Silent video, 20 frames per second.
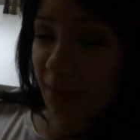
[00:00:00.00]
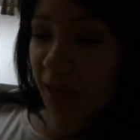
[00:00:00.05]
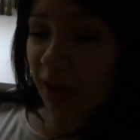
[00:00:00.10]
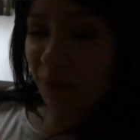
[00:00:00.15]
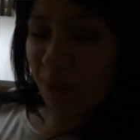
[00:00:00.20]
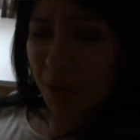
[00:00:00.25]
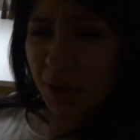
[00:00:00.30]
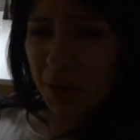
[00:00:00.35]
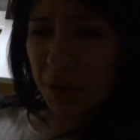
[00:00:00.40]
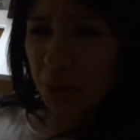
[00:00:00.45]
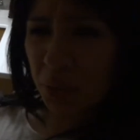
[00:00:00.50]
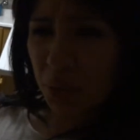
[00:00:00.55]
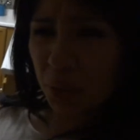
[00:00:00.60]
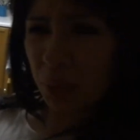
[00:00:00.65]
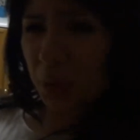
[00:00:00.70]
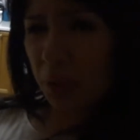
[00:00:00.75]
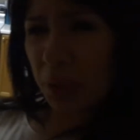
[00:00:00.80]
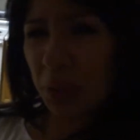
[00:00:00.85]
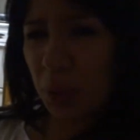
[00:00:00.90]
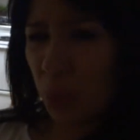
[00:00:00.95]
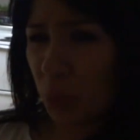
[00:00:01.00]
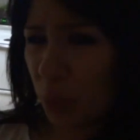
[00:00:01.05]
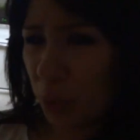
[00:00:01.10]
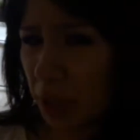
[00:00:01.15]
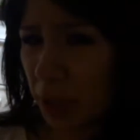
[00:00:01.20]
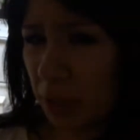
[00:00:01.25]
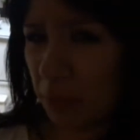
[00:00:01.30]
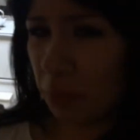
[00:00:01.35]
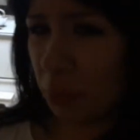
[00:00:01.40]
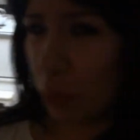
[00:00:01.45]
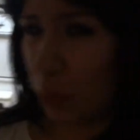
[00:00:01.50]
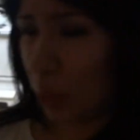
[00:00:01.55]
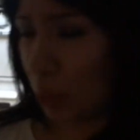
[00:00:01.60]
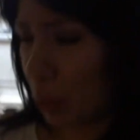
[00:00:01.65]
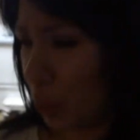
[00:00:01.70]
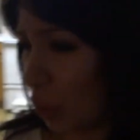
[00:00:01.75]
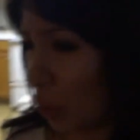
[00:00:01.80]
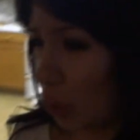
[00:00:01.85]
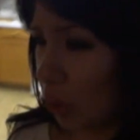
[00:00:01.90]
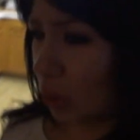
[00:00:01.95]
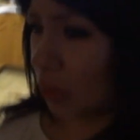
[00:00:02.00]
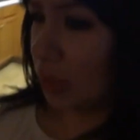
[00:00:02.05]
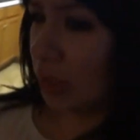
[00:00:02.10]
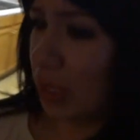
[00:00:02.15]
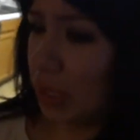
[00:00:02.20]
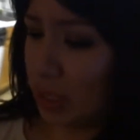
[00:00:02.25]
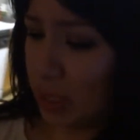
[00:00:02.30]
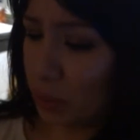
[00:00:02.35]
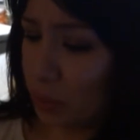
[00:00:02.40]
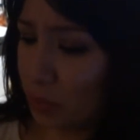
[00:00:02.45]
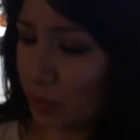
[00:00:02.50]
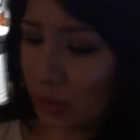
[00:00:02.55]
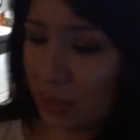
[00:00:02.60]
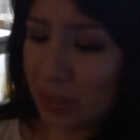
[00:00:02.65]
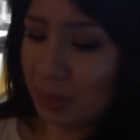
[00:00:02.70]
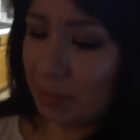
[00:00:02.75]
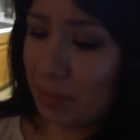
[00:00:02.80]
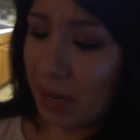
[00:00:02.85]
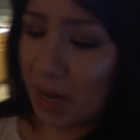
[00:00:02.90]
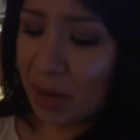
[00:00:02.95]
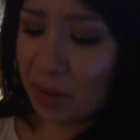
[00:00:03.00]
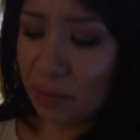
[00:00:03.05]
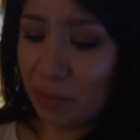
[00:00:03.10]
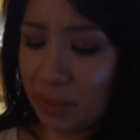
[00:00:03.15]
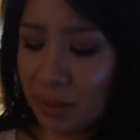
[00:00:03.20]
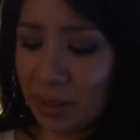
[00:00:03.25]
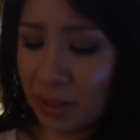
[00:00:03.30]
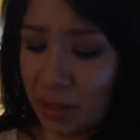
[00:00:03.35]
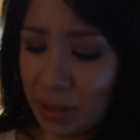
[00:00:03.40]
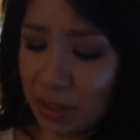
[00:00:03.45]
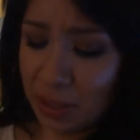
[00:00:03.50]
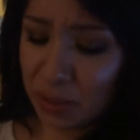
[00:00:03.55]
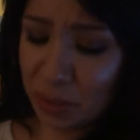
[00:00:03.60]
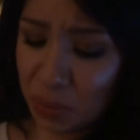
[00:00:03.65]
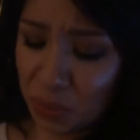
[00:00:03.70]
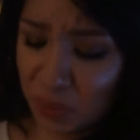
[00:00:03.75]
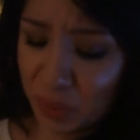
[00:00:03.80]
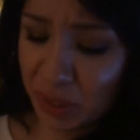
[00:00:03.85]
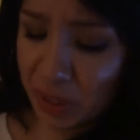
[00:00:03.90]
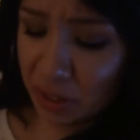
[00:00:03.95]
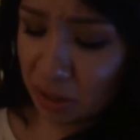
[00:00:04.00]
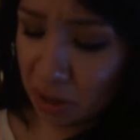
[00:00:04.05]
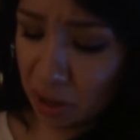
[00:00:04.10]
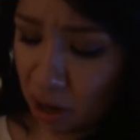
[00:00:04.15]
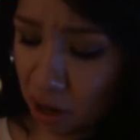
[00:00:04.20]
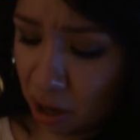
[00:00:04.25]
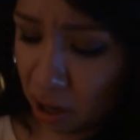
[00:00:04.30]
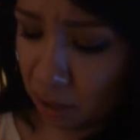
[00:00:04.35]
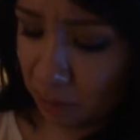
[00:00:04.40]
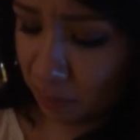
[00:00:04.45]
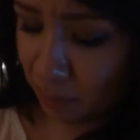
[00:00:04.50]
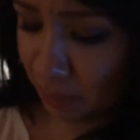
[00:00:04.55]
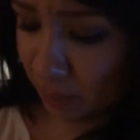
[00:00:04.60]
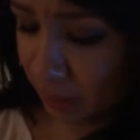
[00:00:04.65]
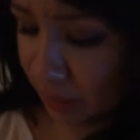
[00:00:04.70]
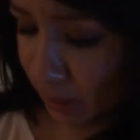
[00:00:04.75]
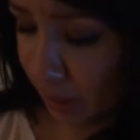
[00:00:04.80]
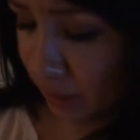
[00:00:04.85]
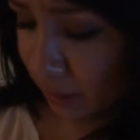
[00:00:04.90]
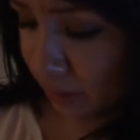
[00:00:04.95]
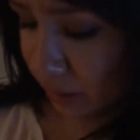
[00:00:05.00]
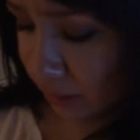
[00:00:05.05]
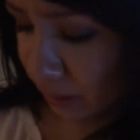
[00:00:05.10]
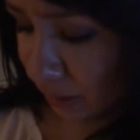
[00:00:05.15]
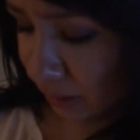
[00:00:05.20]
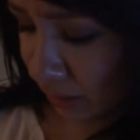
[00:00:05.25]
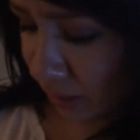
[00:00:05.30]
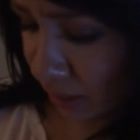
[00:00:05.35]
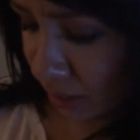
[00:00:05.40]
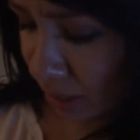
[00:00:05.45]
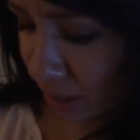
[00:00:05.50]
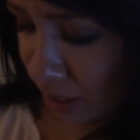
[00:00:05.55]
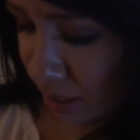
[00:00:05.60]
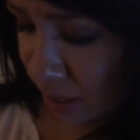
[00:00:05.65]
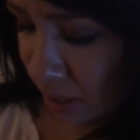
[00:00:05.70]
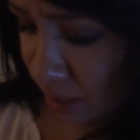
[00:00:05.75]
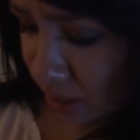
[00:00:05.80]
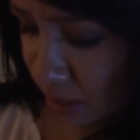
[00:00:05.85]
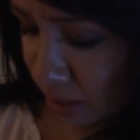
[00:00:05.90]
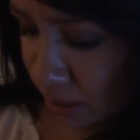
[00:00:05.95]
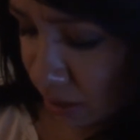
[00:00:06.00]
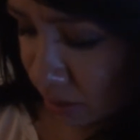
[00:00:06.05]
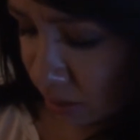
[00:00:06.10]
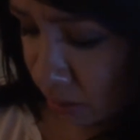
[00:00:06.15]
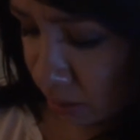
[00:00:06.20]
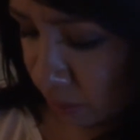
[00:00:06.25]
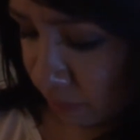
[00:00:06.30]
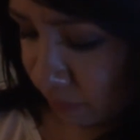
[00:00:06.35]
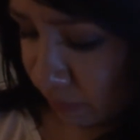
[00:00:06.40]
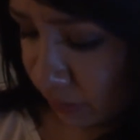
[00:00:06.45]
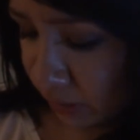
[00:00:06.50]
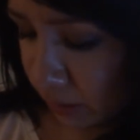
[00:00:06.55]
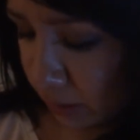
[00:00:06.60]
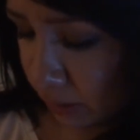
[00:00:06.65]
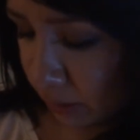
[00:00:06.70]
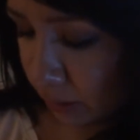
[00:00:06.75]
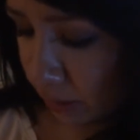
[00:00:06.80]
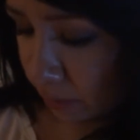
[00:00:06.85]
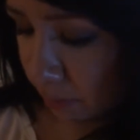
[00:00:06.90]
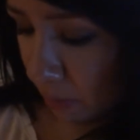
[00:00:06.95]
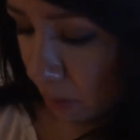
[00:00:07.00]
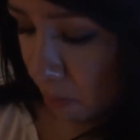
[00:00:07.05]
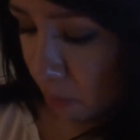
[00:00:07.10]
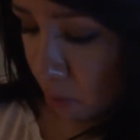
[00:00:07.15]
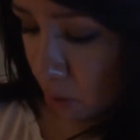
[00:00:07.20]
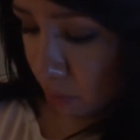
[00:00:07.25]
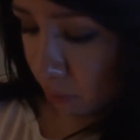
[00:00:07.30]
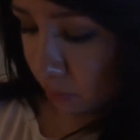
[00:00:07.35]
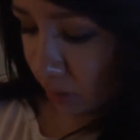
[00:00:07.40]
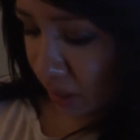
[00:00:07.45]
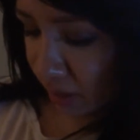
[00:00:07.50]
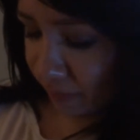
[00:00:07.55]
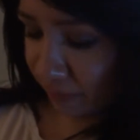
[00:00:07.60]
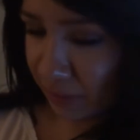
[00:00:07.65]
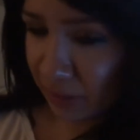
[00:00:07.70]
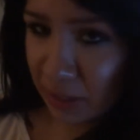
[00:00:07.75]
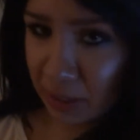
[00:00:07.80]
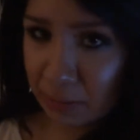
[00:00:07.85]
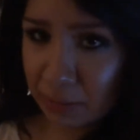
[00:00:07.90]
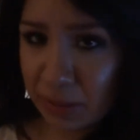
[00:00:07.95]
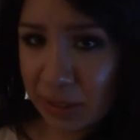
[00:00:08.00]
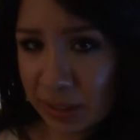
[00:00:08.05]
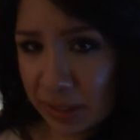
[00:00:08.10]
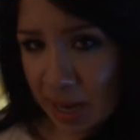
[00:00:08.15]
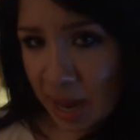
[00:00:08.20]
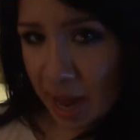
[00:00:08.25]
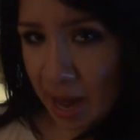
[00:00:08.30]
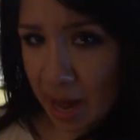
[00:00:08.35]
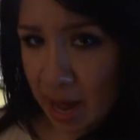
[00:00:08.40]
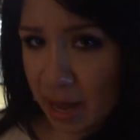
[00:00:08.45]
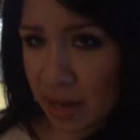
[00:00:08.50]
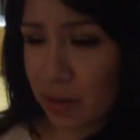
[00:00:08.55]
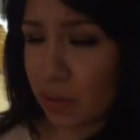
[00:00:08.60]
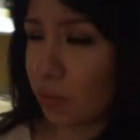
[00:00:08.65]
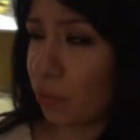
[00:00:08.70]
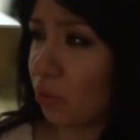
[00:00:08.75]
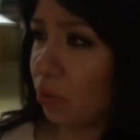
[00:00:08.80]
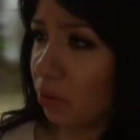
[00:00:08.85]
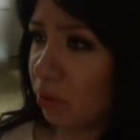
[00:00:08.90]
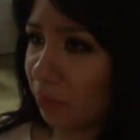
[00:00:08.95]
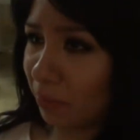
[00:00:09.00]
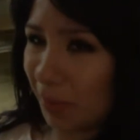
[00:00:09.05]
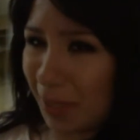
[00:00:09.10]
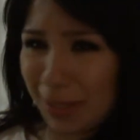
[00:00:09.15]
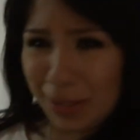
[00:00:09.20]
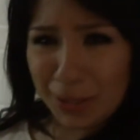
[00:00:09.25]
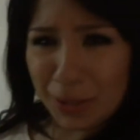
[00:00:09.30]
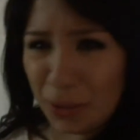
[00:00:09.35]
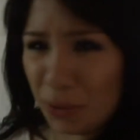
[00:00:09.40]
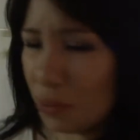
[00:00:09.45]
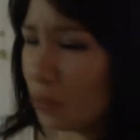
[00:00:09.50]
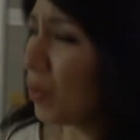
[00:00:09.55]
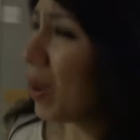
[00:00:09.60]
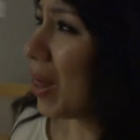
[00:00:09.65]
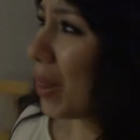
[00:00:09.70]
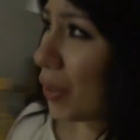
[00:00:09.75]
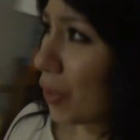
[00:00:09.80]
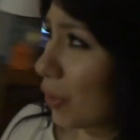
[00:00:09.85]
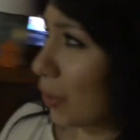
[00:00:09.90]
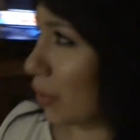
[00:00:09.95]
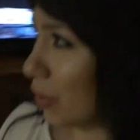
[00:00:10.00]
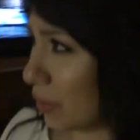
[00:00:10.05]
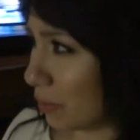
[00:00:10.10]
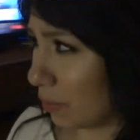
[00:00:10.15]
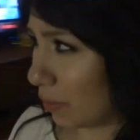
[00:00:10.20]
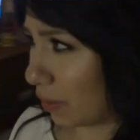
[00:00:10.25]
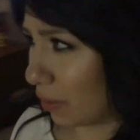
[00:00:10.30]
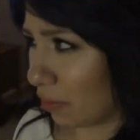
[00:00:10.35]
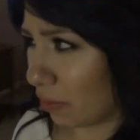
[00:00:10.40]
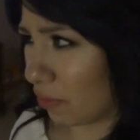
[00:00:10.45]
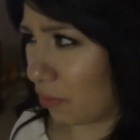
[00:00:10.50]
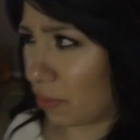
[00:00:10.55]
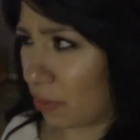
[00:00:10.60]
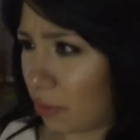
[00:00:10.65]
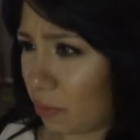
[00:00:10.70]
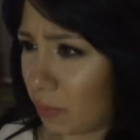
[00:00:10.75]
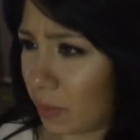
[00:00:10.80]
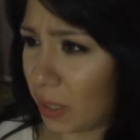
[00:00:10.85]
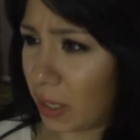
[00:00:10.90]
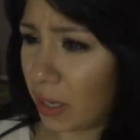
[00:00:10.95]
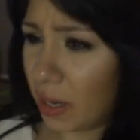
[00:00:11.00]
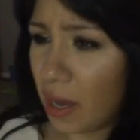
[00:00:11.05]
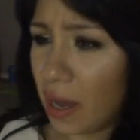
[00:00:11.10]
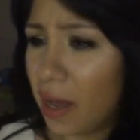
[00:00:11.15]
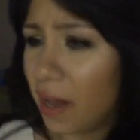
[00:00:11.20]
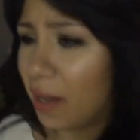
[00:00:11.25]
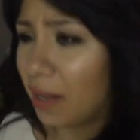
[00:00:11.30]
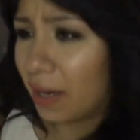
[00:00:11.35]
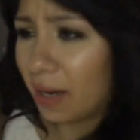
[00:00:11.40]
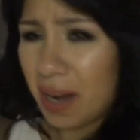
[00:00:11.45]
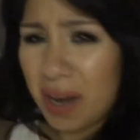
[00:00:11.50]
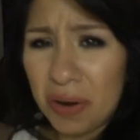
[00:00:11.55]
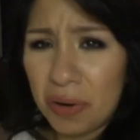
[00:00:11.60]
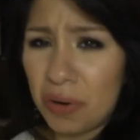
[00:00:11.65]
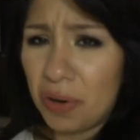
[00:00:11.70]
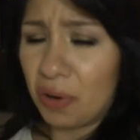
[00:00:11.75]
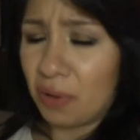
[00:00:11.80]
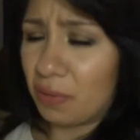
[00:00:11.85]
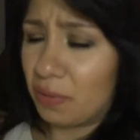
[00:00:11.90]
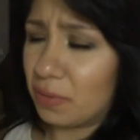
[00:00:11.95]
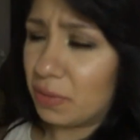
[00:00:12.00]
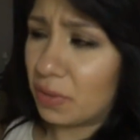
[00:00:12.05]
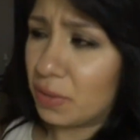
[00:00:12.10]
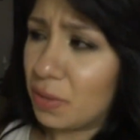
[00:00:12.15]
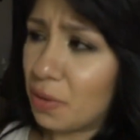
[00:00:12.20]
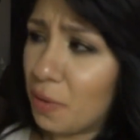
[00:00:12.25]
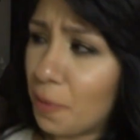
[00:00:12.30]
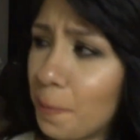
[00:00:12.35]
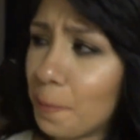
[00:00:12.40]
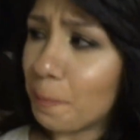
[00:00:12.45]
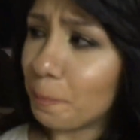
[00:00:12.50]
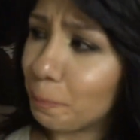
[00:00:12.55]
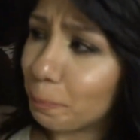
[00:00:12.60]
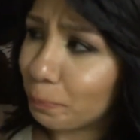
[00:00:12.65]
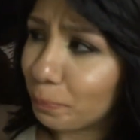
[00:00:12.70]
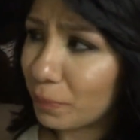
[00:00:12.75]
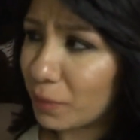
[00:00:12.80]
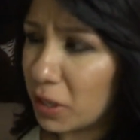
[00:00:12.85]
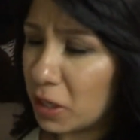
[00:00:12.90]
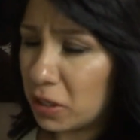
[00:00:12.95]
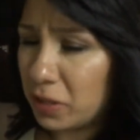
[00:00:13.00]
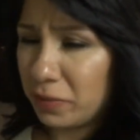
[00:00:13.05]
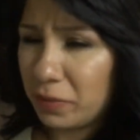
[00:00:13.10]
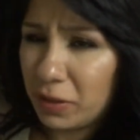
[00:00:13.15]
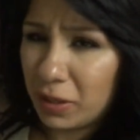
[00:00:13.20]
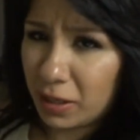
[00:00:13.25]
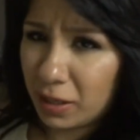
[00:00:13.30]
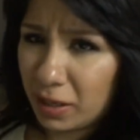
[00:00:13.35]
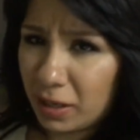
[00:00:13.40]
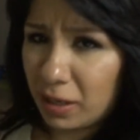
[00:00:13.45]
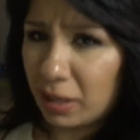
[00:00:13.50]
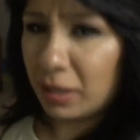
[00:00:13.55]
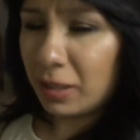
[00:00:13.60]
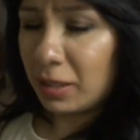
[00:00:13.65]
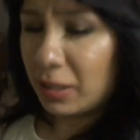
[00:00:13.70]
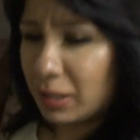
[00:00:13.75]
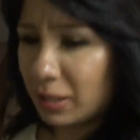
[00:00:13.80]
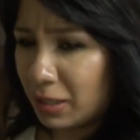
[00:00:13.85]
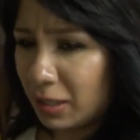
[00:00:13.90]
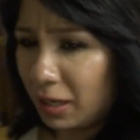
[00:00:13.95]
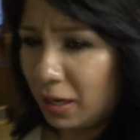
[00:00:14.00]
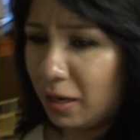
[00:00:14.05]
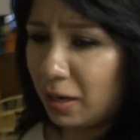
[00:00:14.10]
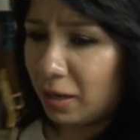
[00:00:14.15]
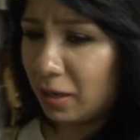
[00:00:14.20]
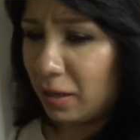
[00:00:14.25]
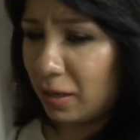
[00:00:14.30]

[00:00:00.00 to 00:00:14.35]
been in a really weird mood all day. Like, really bad, really just weird, odd place. I don't know if it's because, like, my mom left and I'm sad, or because of the weather, it's been a little gloomy. Like, I don't know. So, I just feel like I kind of need to